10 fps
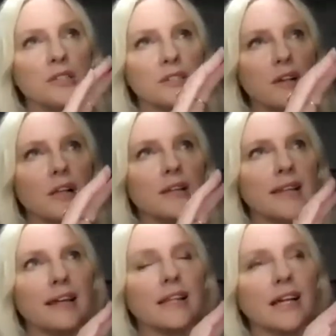
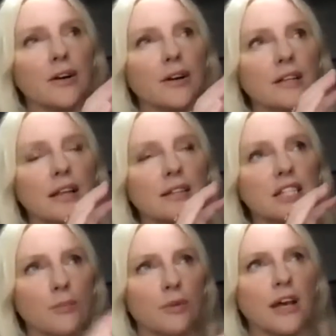clearly are
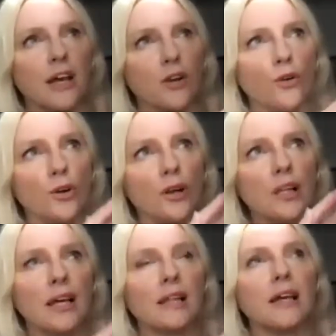intimidated, or you're
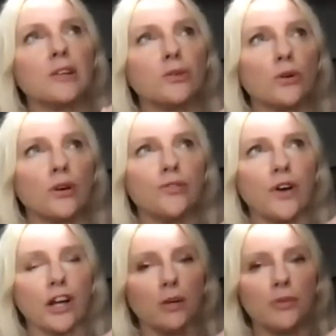clearly
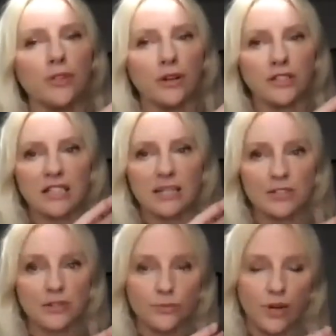glorifying or mythologizing this
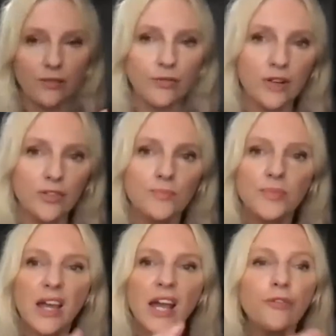person right in front of you,
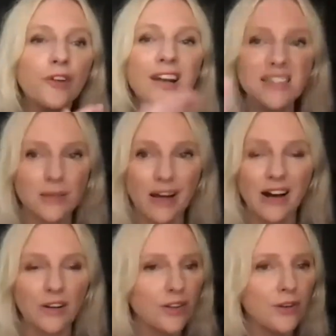it freaks them out.
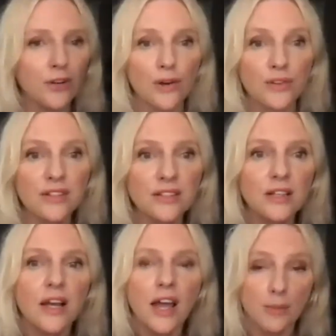You know this.
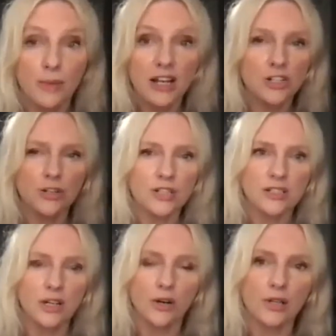It makes you just
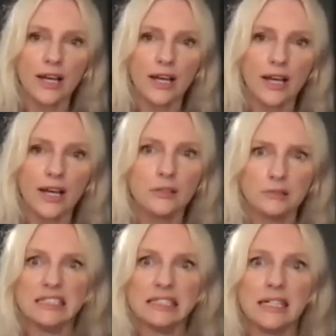like,
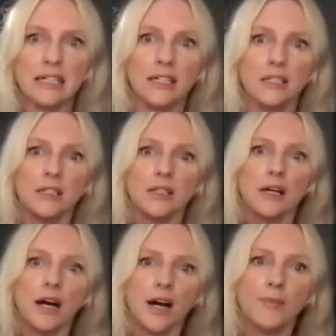ugh.
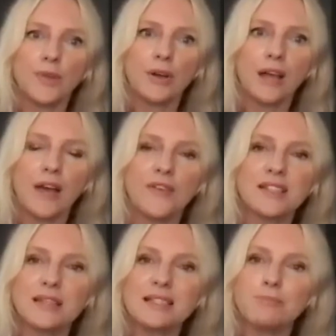Okay,
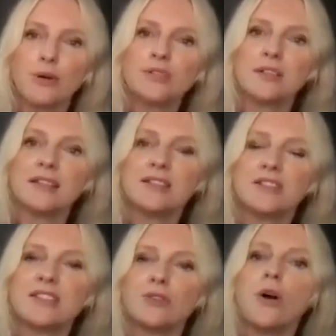this person is just
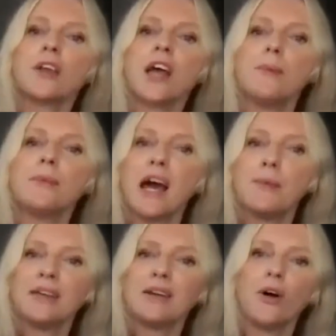not coming at
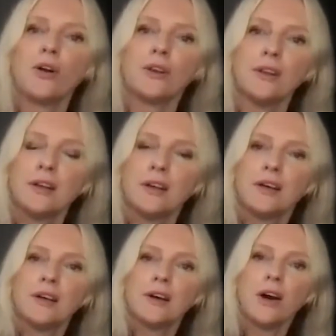me on
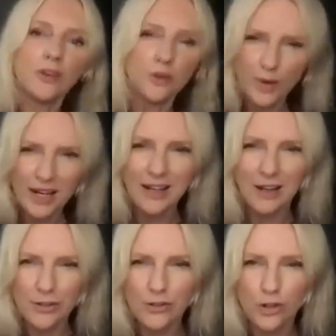
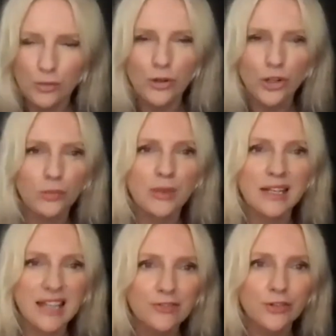a normal human
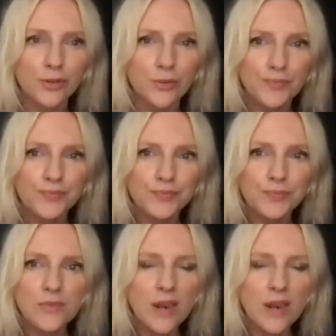level, and